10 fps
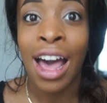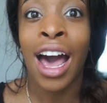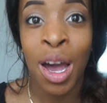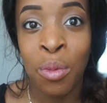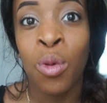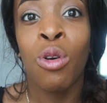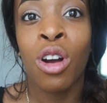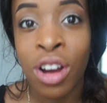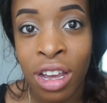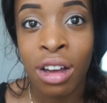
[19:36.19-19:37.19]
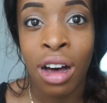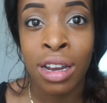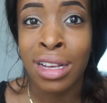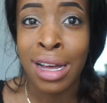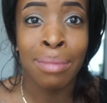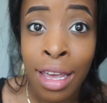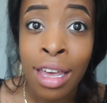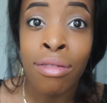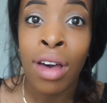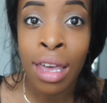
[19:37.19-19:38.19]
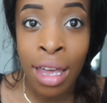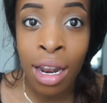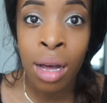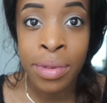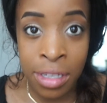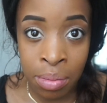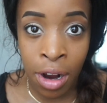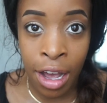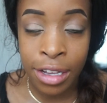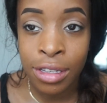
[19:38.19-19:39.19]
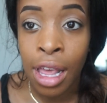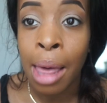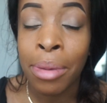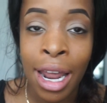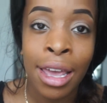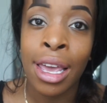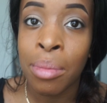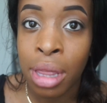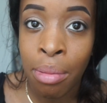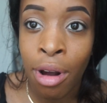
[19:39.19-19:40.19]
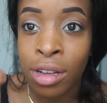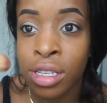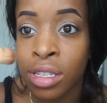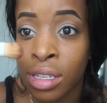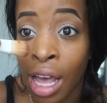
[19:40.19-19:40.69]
I'm working on it. If I get it, I'll be surprised. But I am in the process.